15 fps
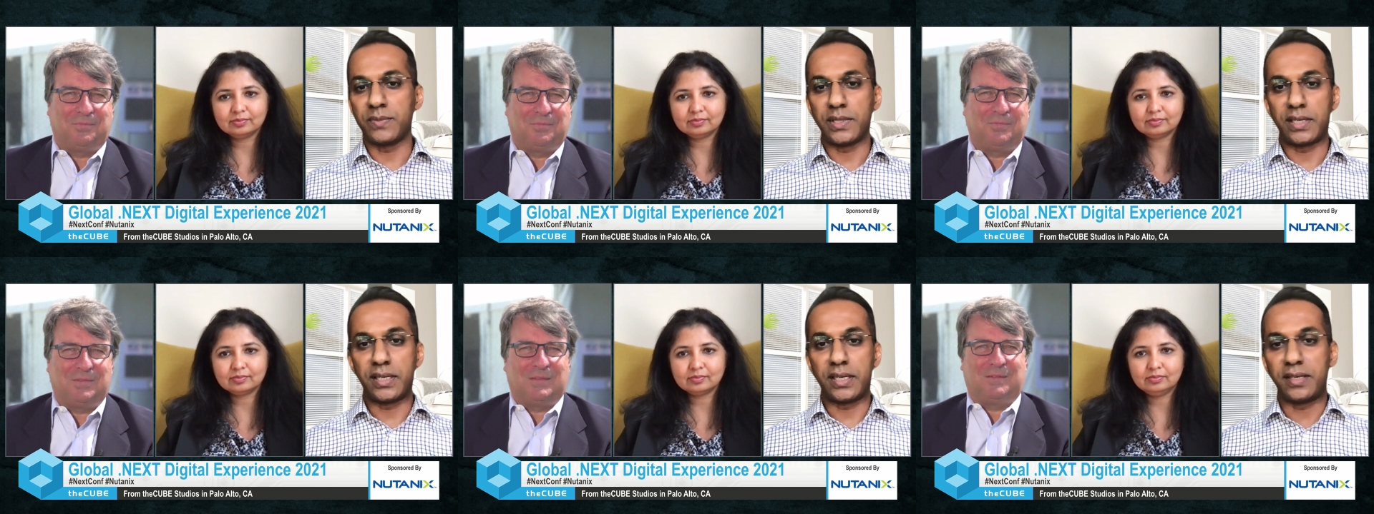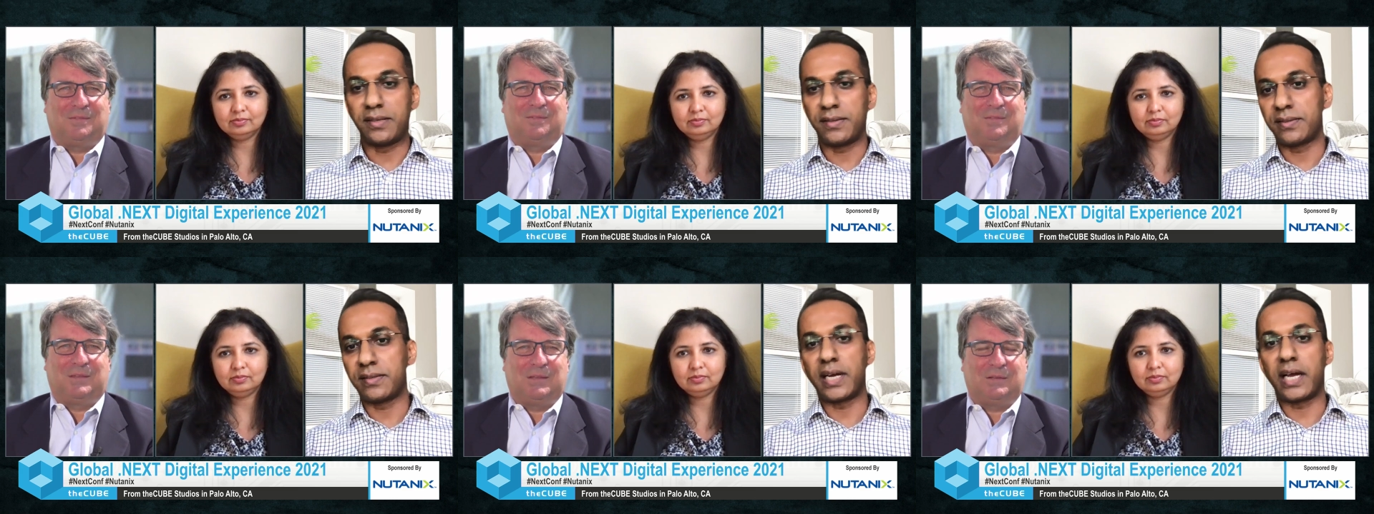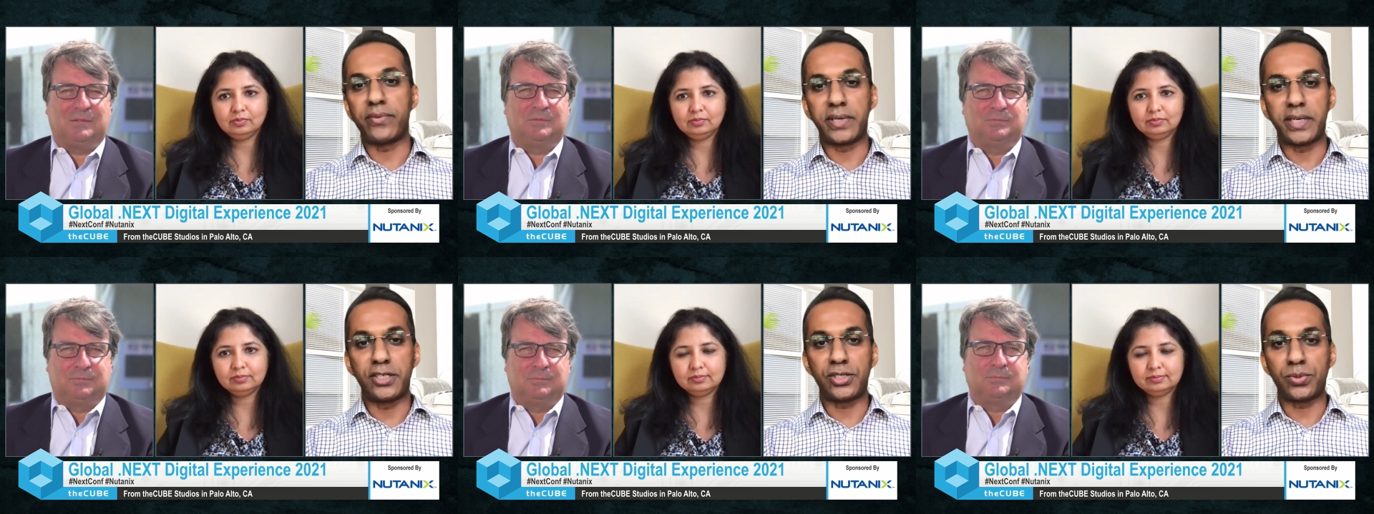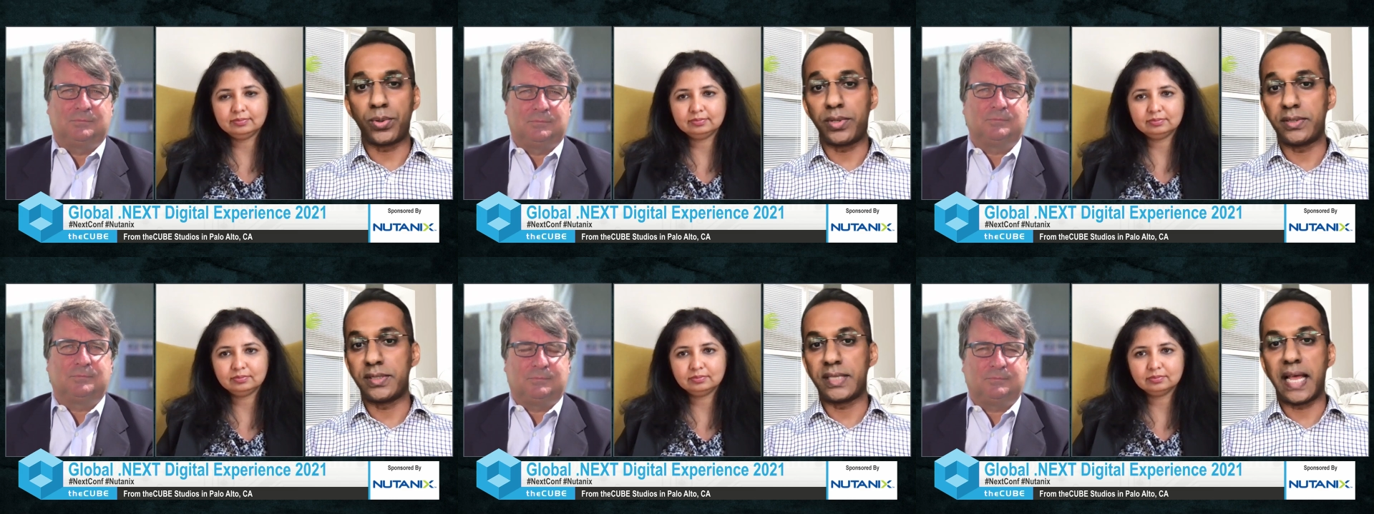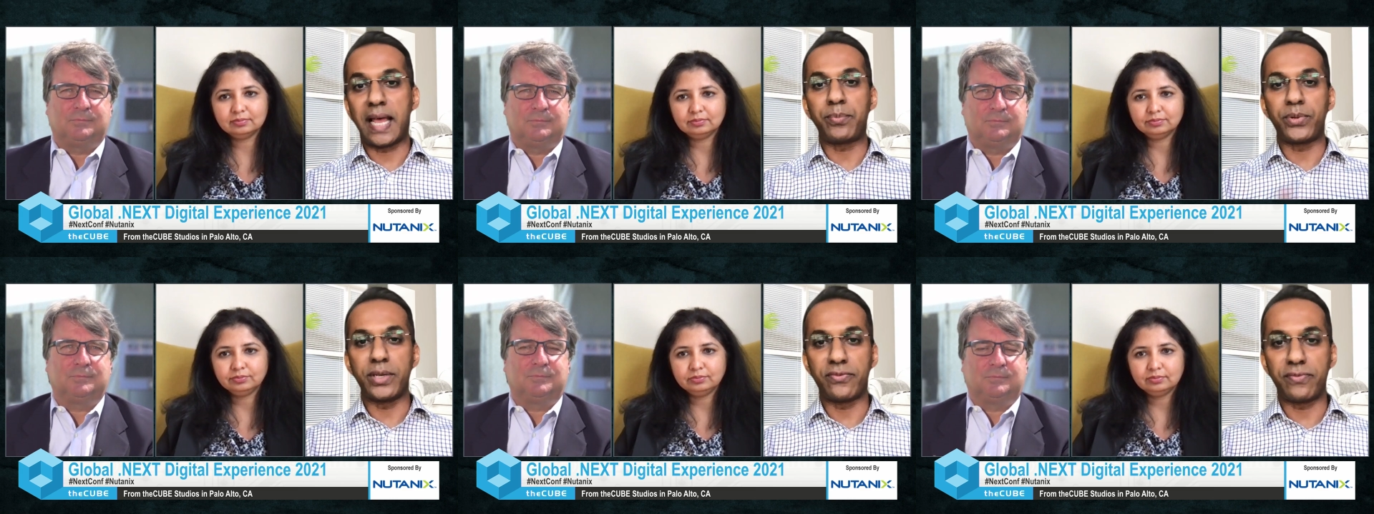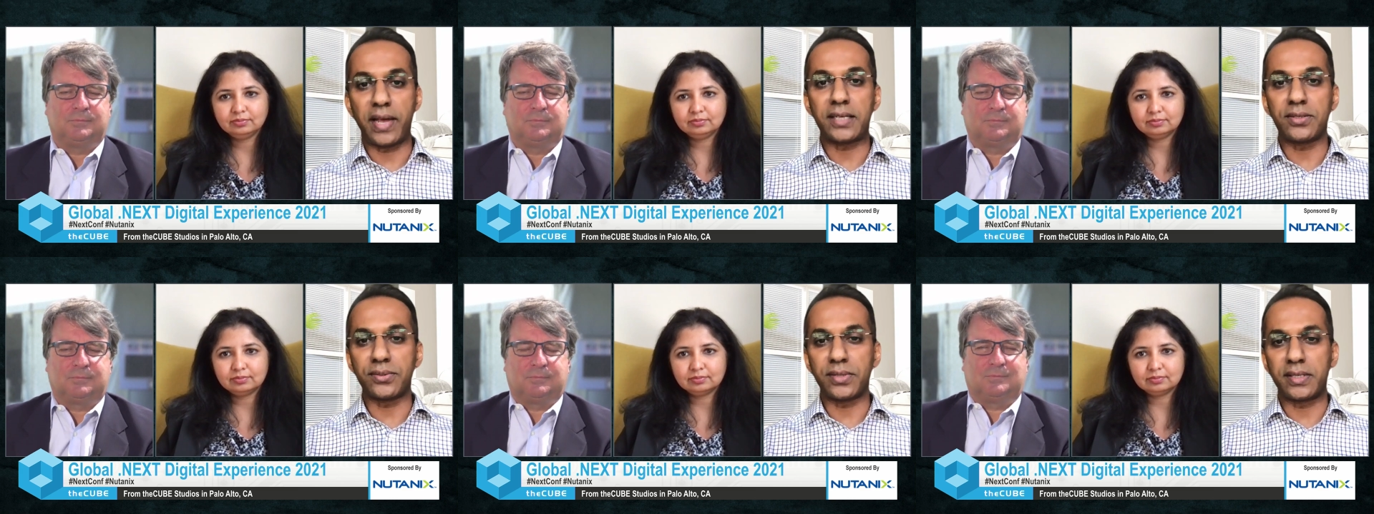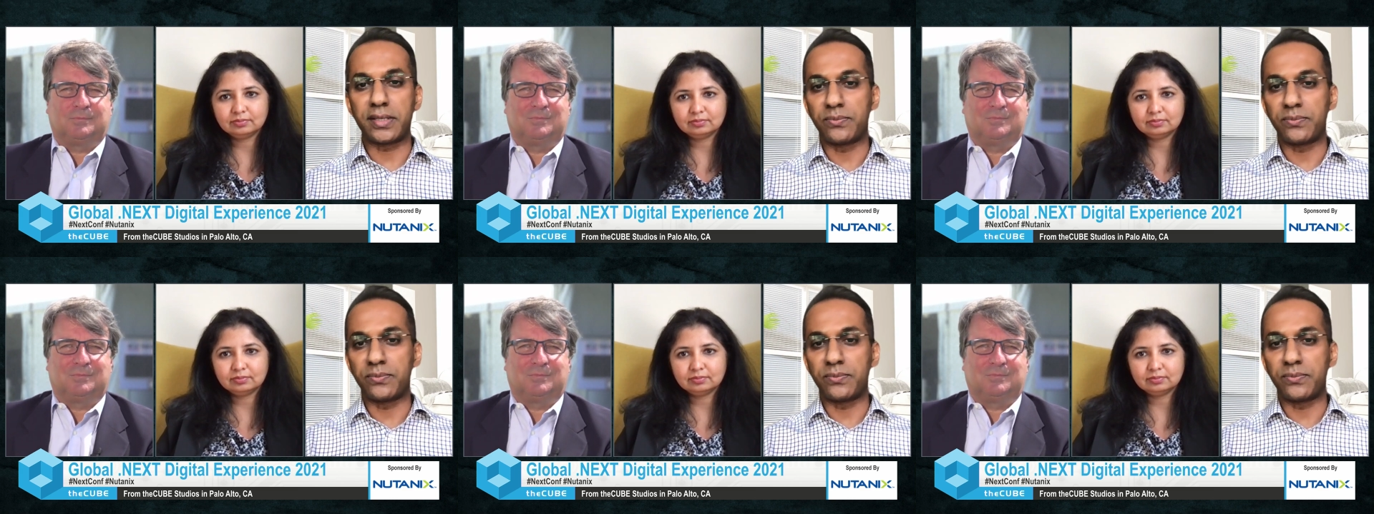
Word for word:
Speaker 1: uh, gravitates towards app refactoring